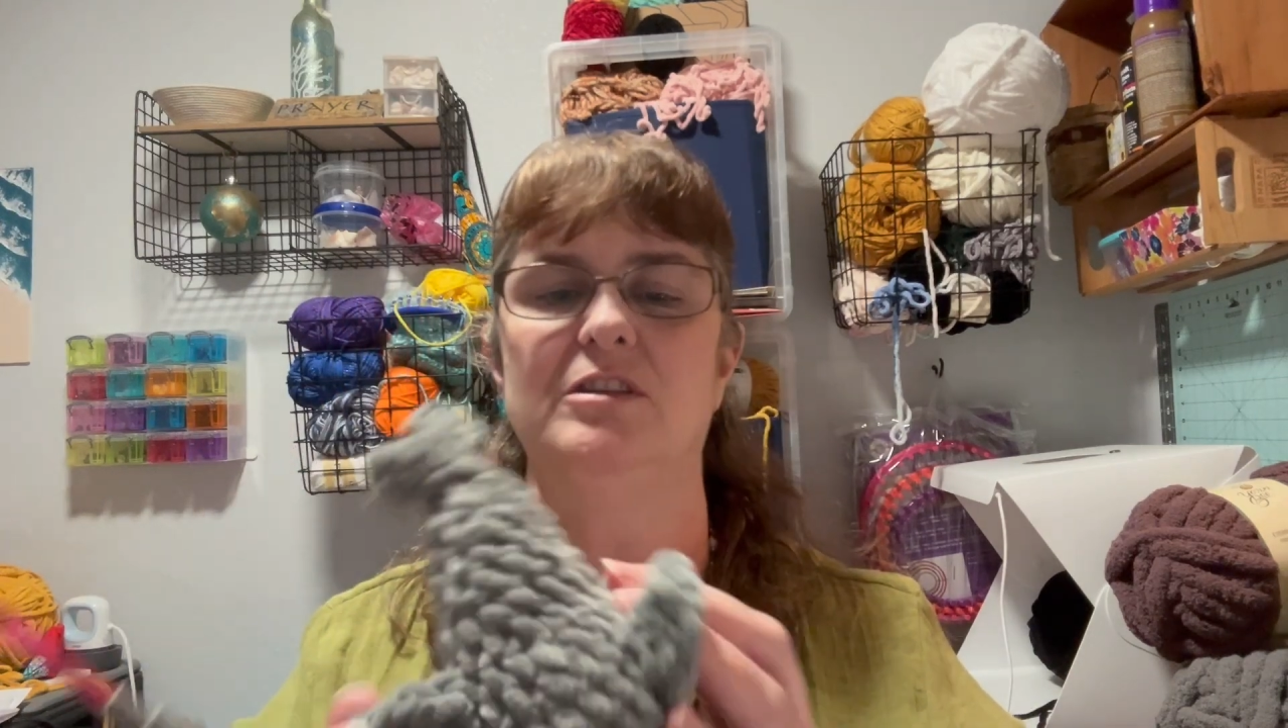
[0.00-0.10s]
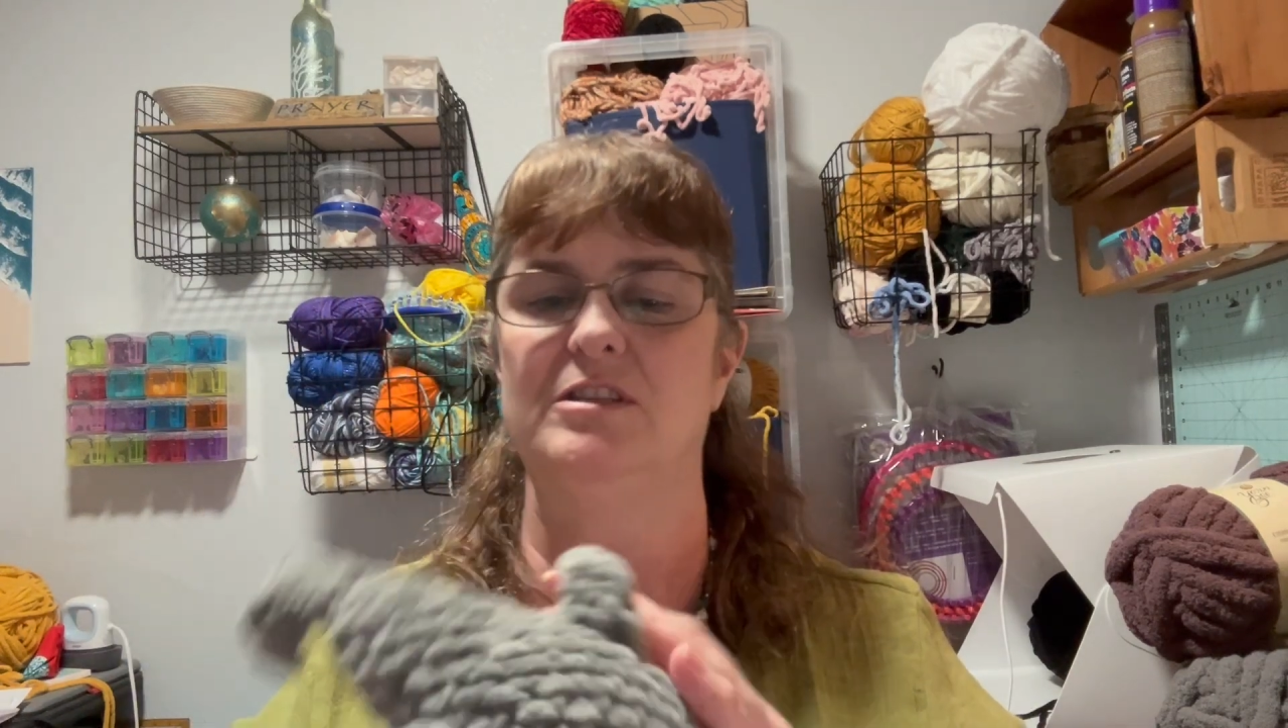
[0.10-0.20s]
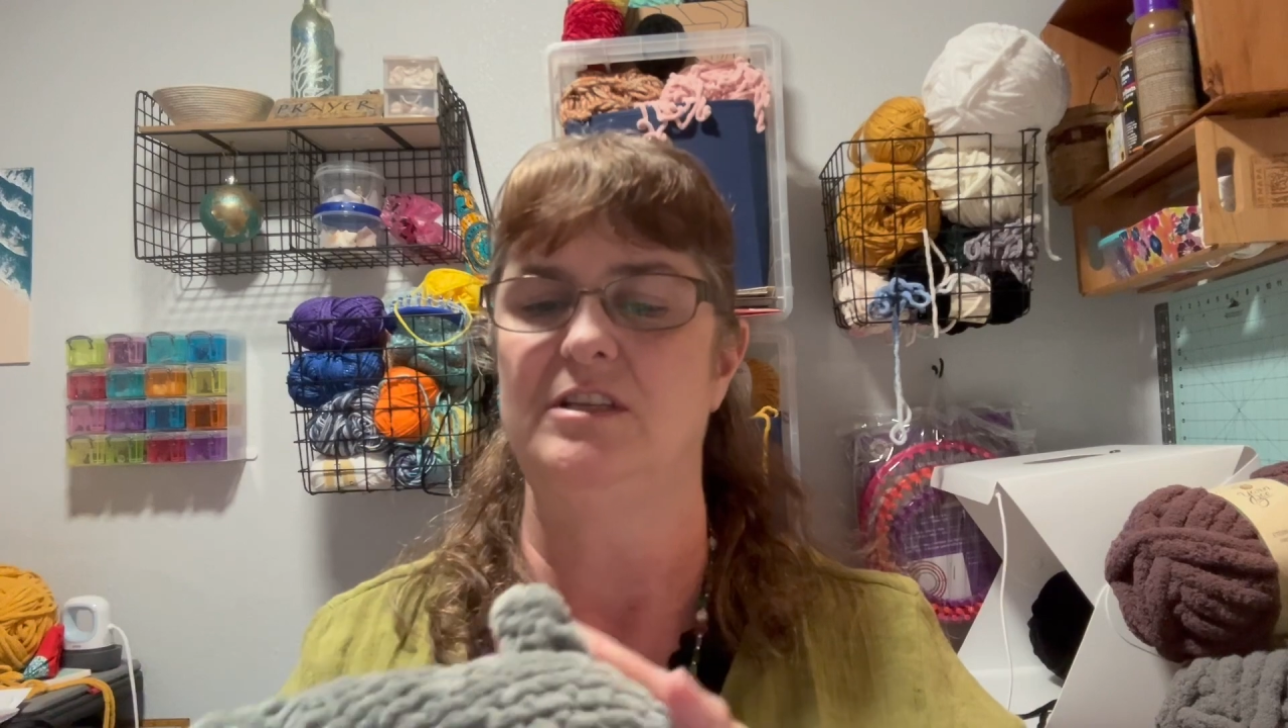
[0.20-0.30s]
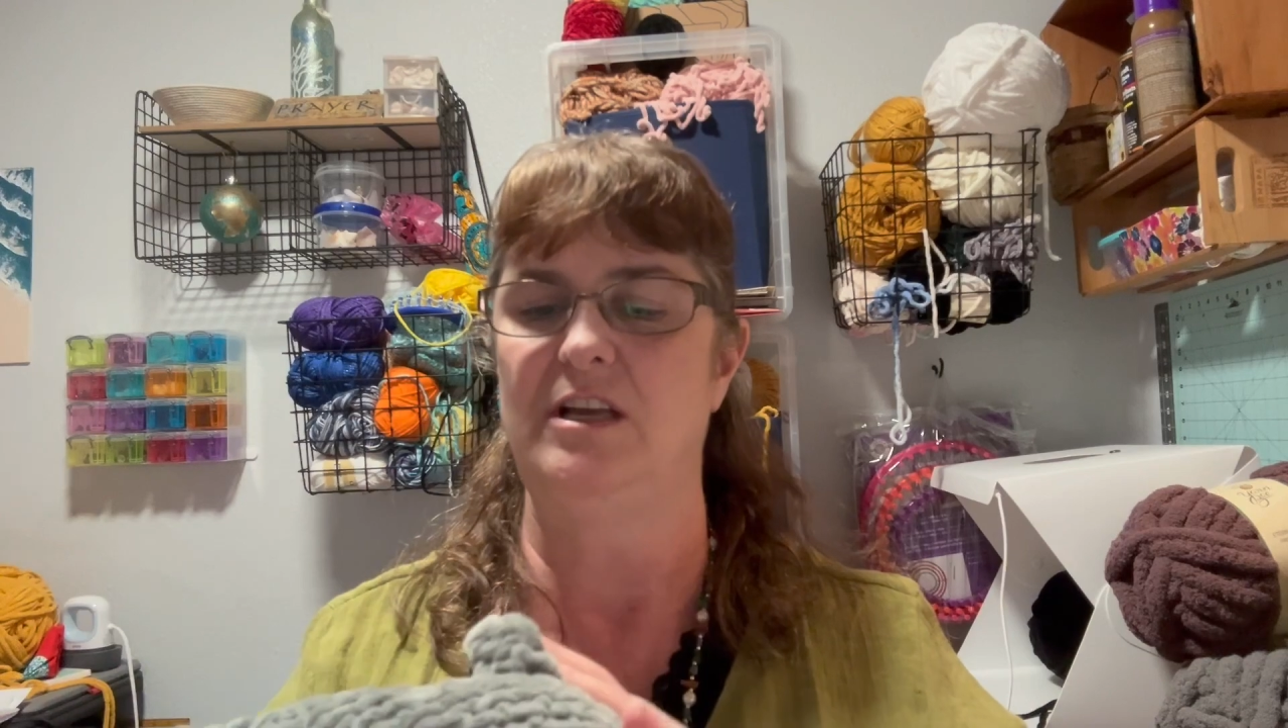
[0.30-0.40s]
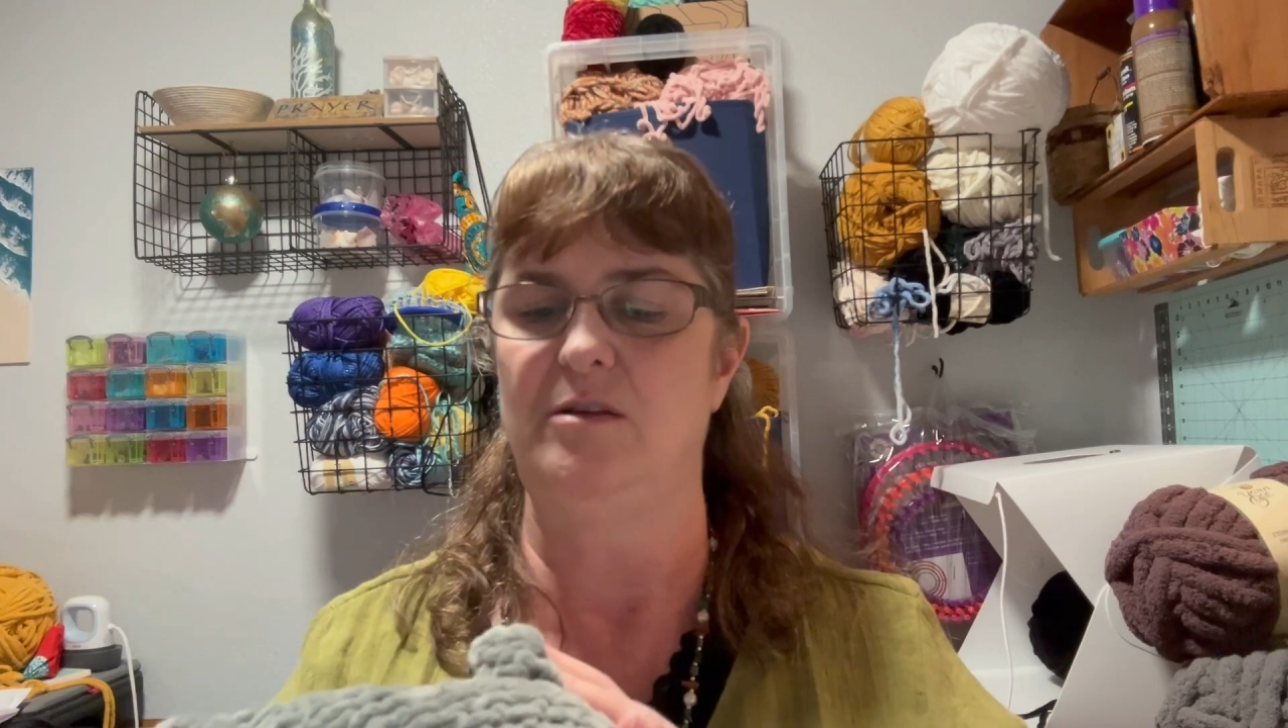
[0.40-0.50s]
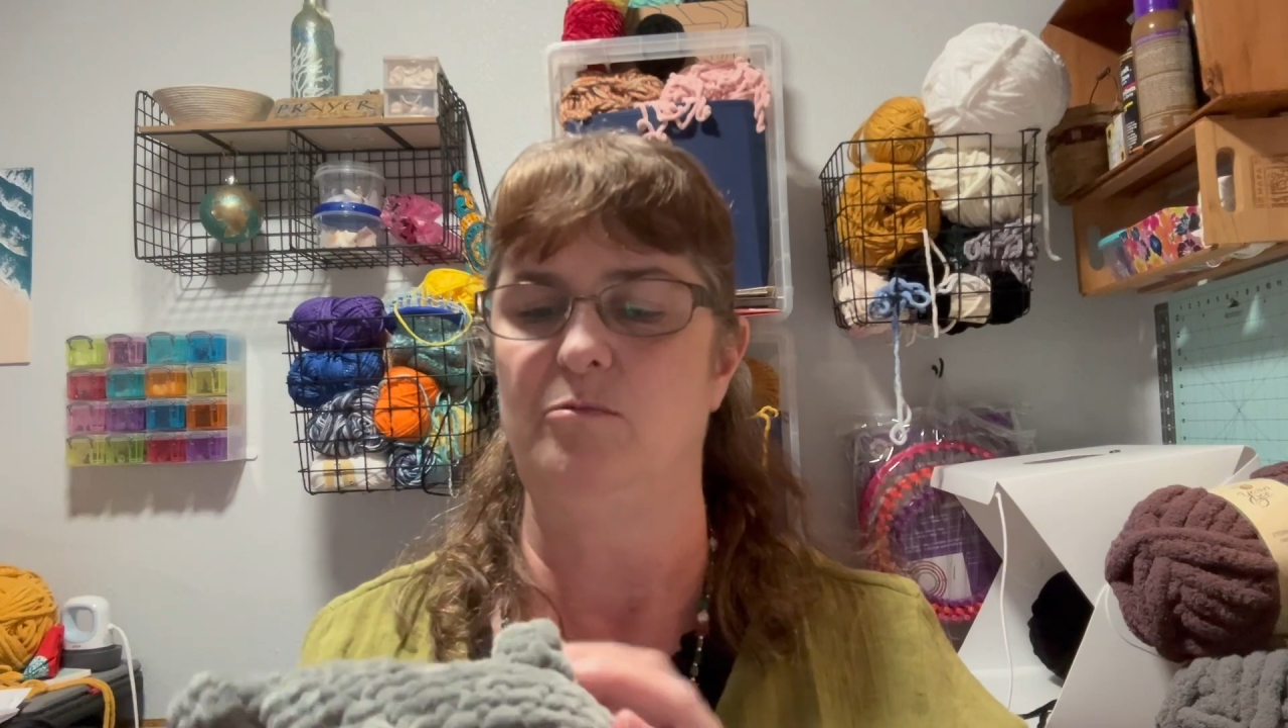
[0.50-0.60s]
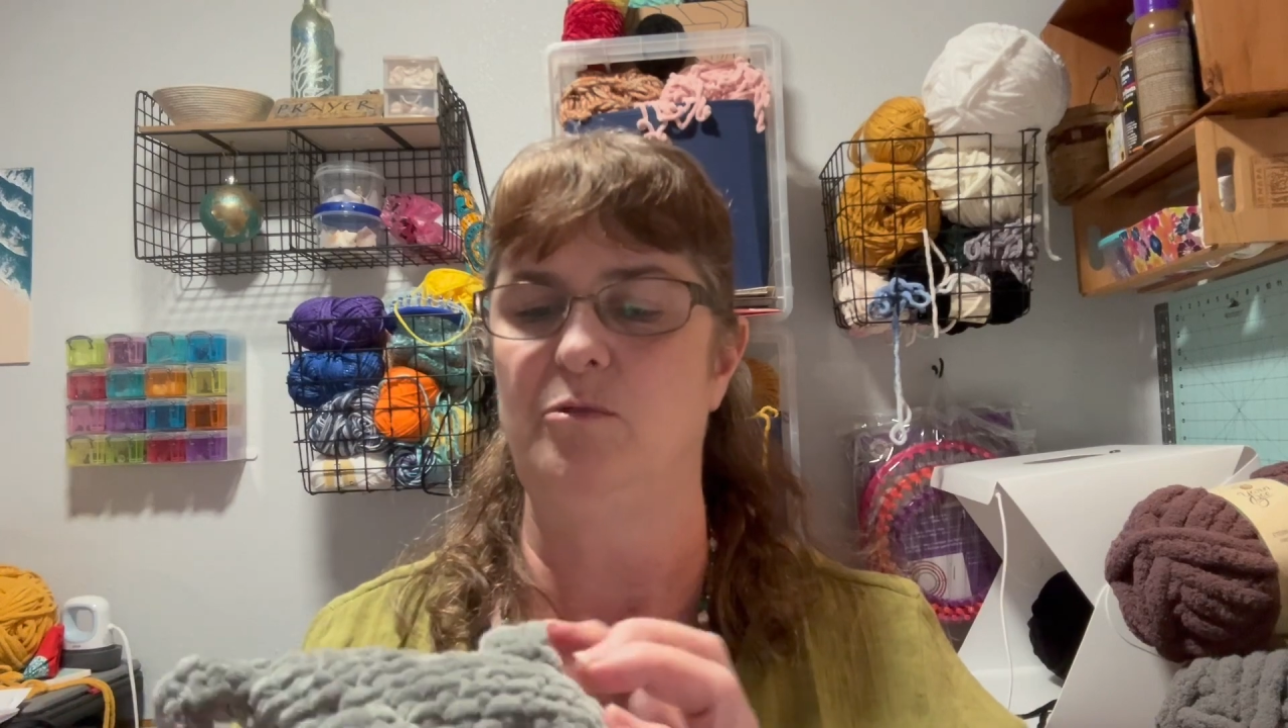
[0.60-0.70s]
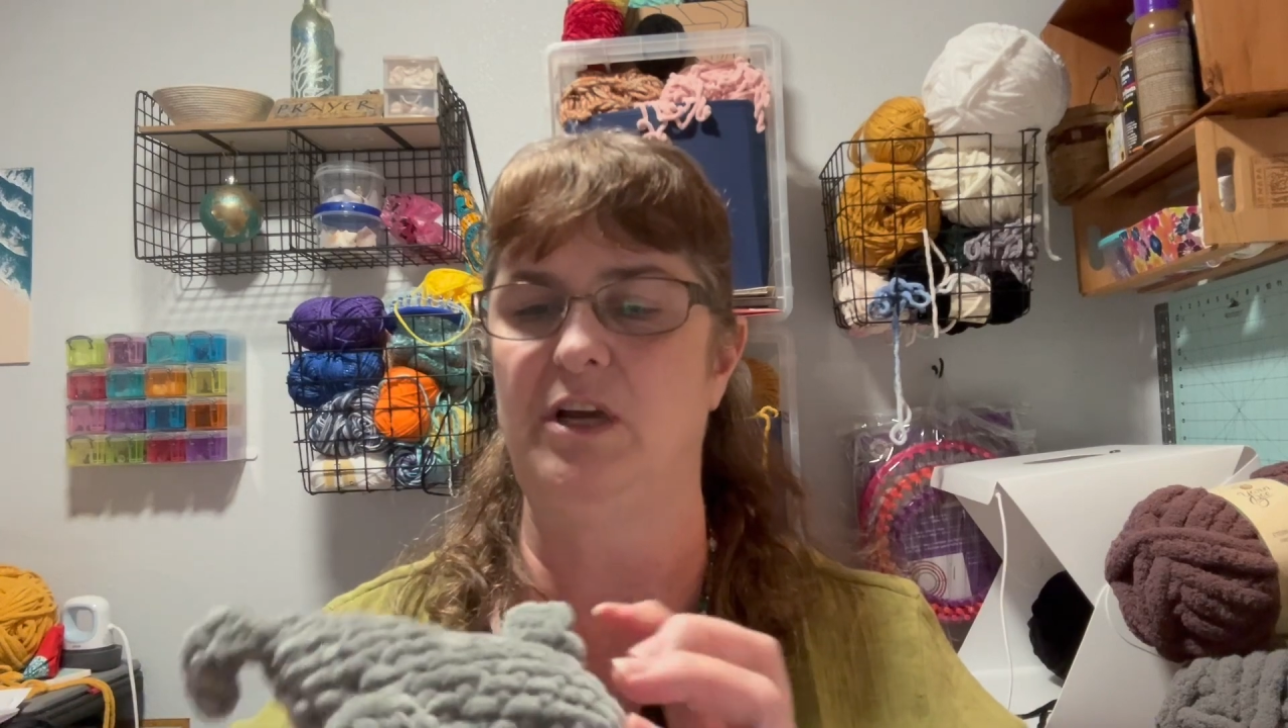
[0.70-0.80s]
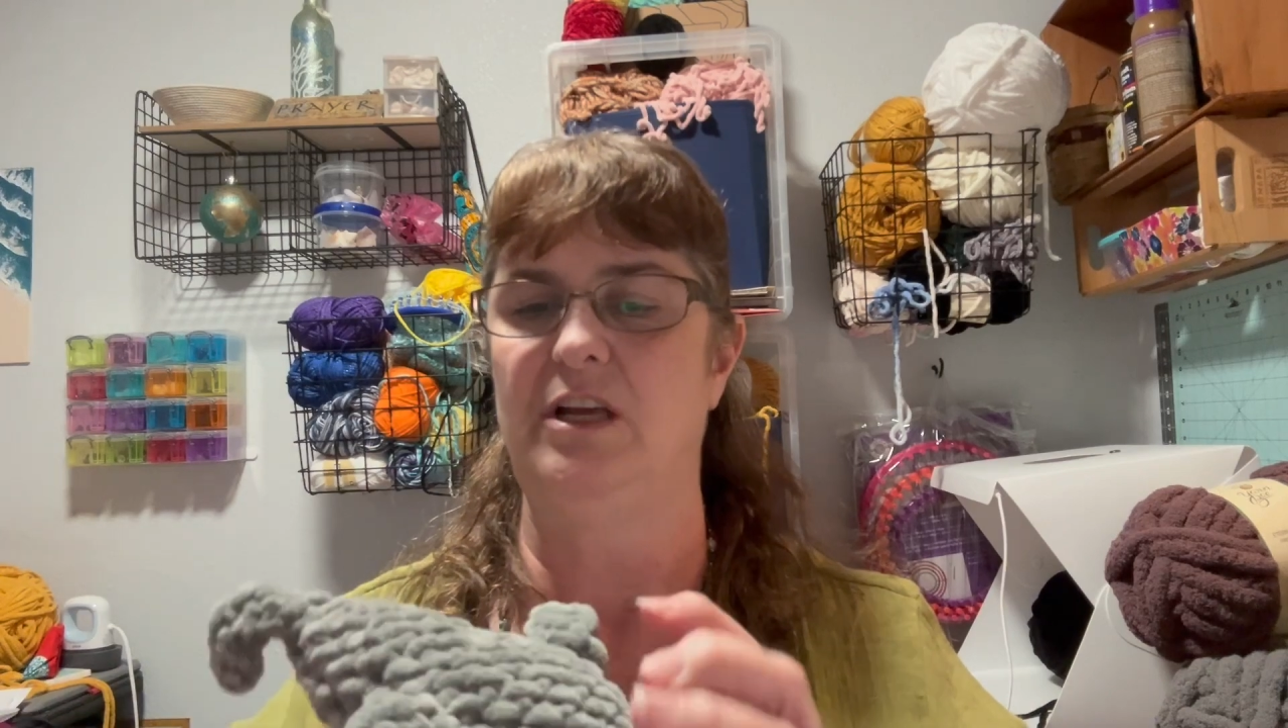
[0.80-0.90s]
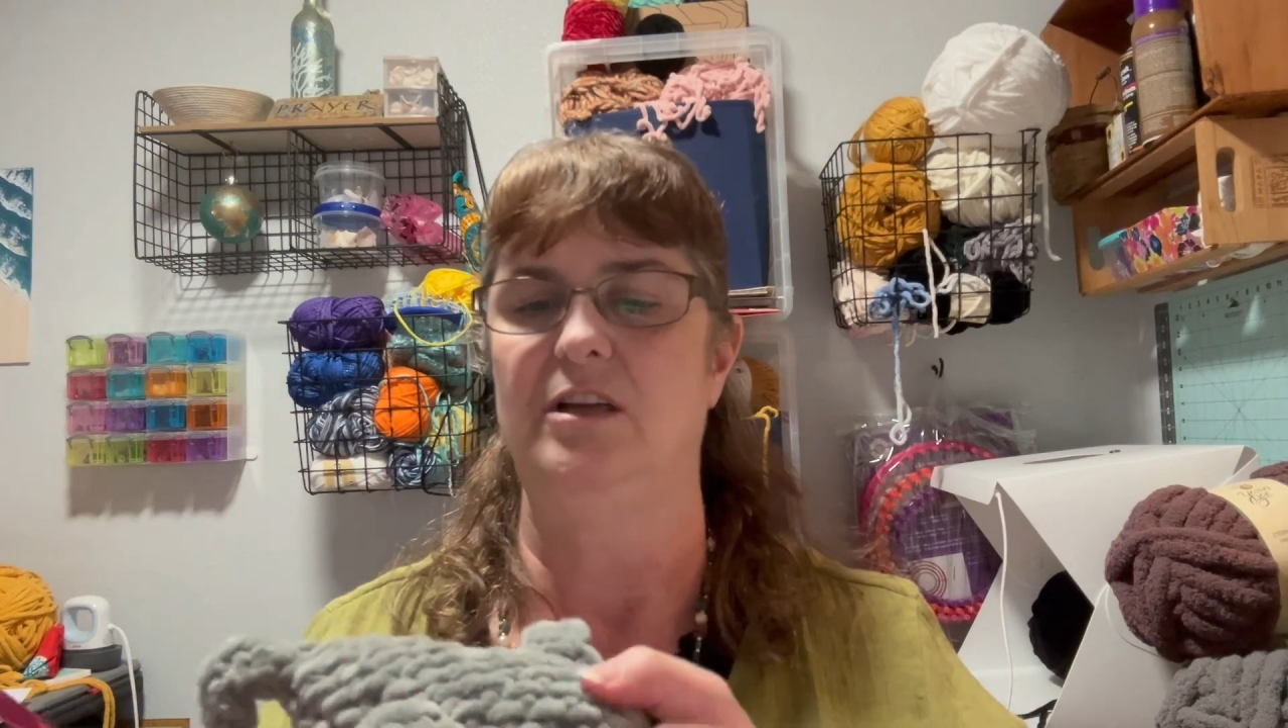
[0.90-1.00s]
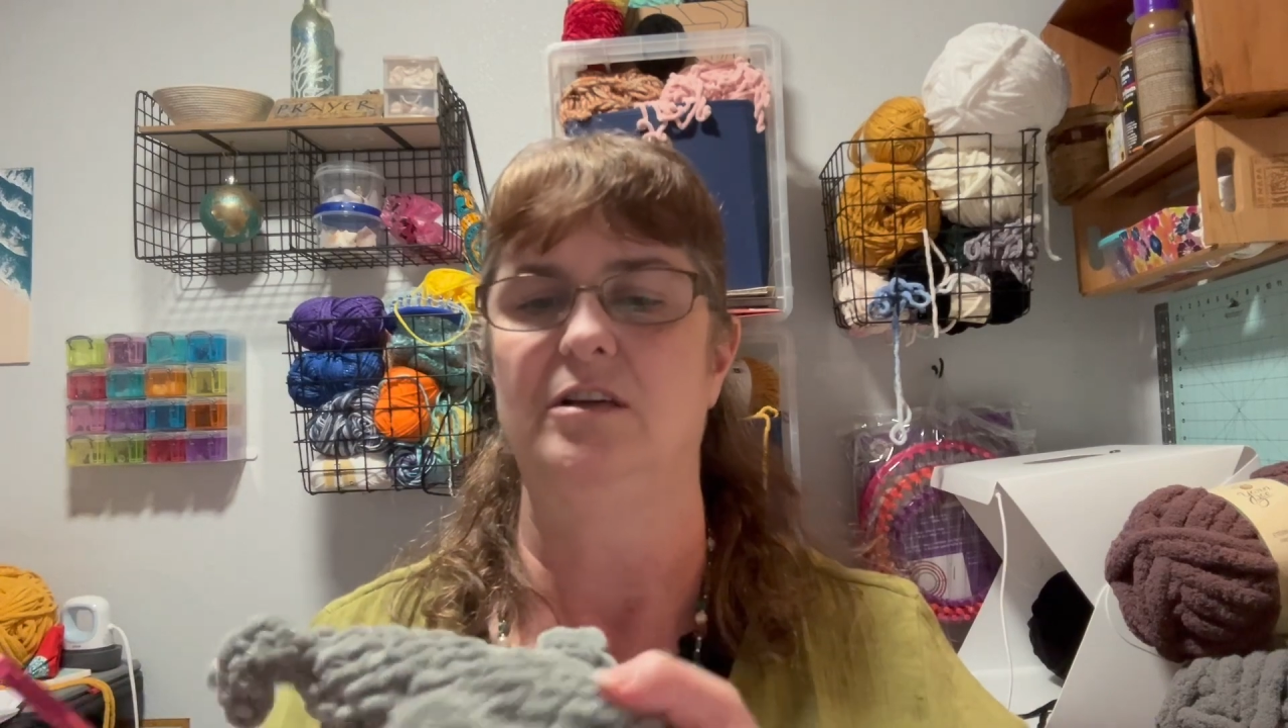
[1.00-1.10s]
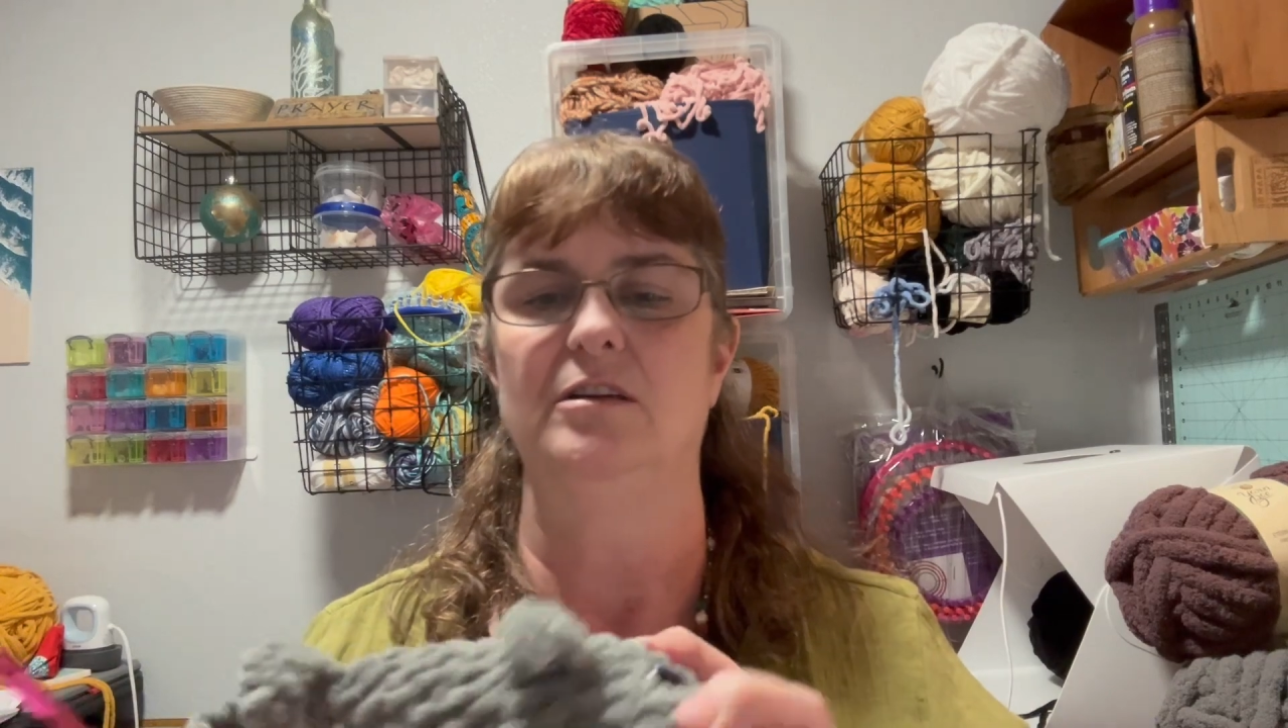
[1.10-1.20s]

same way.